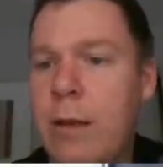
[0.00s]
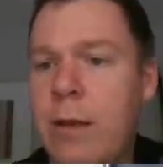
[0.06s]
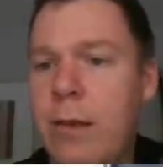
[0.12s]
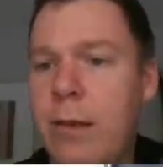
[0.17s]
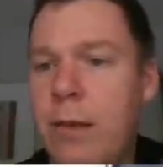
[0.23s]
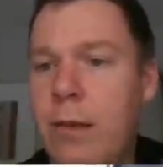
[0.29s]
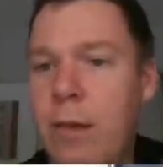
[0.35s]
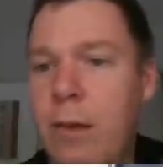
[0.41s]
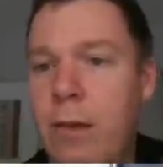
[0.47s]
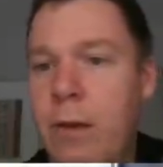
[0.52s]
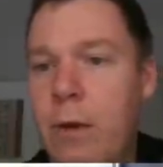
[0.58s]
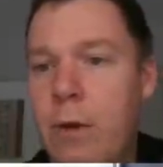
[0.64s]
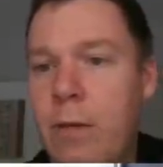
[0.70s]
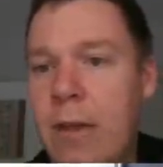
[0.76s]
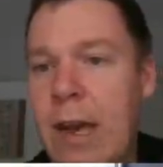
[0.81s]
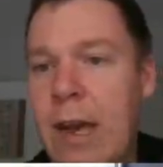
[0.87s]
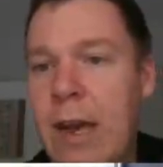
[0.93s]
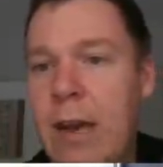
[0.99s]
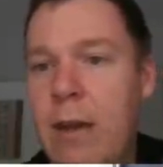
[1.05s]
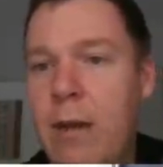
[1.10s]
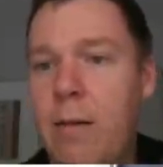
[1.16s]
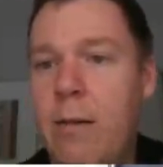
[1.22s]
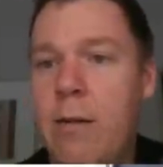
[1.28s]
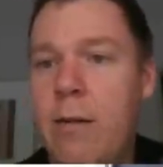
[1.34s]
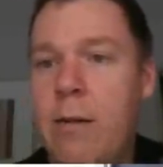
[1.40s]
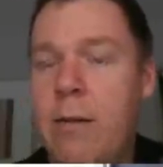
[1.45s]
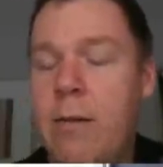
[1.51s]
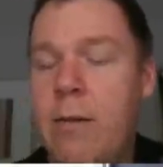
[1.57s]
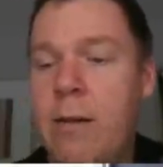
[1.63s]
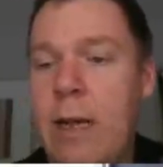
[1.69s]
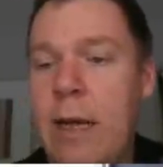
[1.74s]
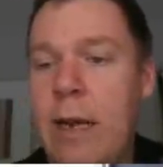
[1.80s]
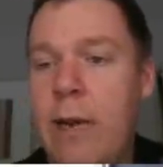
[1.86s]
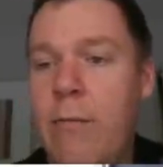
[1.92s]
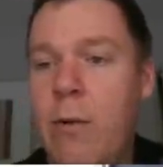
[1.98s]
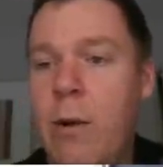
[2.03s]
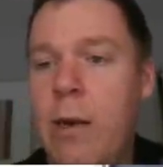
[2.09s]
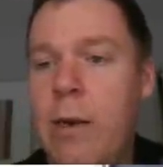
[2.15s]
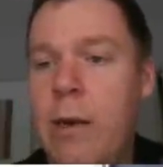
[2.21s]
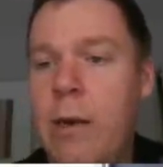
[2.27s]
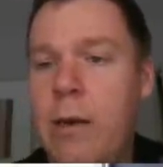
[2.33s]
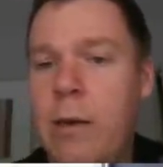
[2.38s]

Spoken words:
So you got tan negative 1,